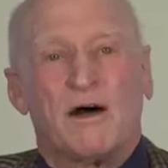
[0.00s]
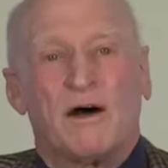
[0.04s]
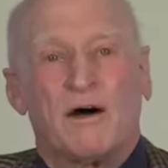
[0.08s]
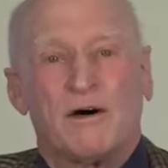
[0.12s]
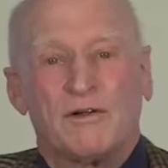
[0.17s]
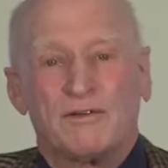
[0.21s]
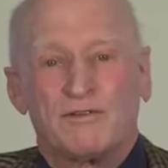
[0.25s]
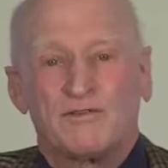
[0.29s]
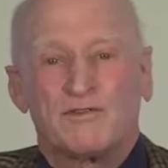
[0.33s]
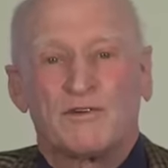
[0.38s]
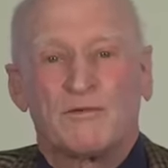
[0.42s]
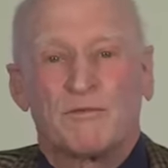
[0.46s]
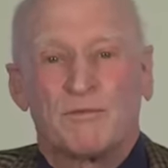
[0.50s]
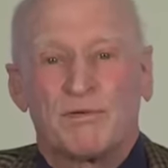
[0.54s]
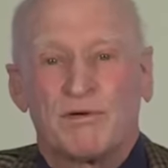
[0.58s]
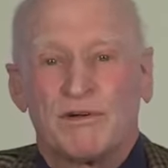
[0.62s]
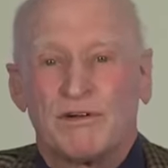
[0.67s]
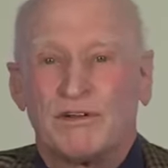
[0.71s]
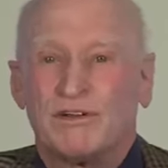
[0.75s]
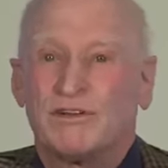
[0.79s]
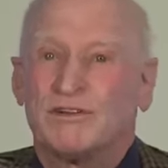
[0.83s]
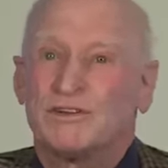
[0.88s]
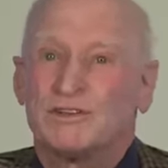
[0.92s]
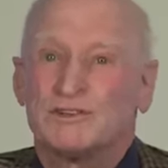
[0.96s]

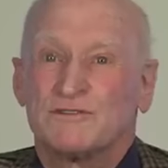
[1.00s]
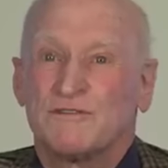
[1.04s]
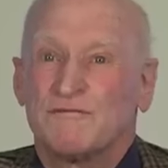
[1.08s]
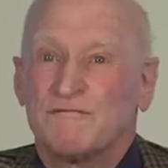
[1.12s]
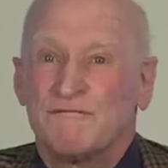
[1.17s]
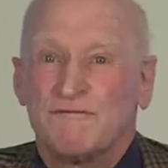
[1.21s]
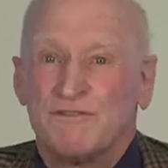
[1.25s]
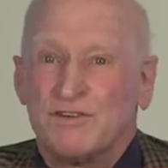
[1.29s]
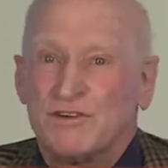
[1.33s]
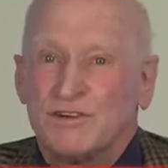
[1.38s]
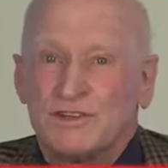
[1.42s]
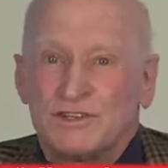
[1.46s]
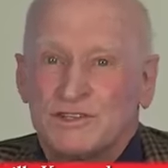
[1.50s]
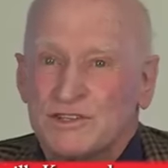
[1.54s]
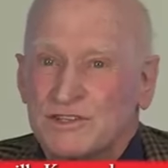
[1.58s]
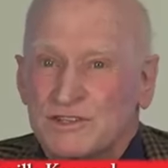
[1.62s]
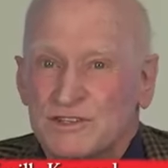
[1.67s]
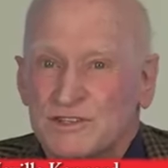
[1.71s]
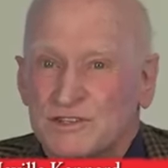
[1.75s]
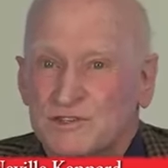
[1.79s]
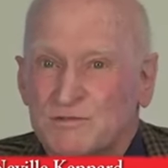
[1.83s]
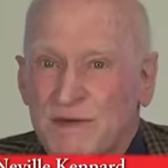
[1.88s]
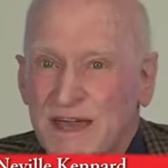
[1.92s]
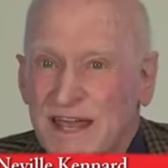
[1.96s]
entrepreneurs
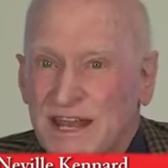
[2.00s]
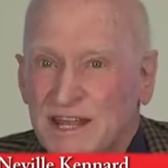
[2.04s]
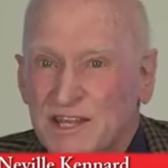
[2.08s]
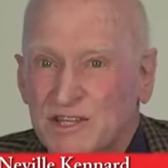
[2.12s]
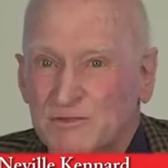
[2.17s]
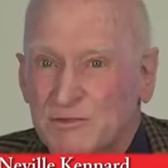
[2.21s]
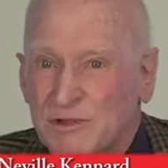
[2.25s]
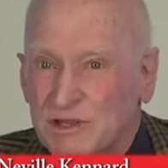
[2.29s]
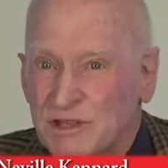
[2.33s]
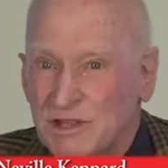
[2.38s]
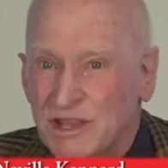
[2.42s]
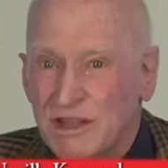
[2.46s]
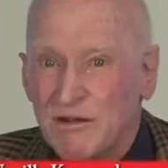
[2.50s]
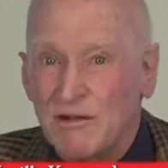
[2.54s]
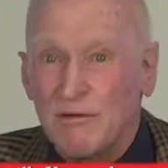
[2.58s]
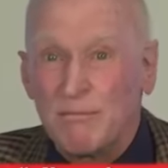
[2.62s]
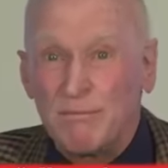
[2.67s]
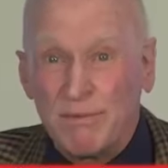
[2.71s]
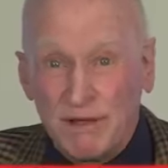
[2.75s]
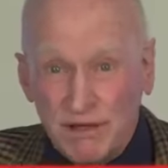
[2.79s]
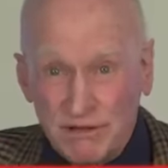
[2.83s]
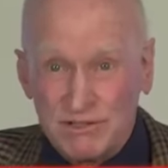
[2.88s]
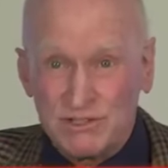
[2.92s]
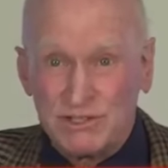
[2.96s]
versus management. They're
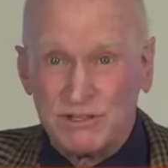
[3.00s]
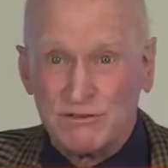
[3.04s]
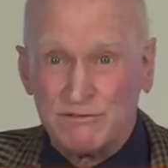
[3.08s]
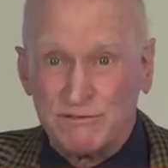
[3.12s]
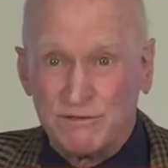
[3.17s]
opposing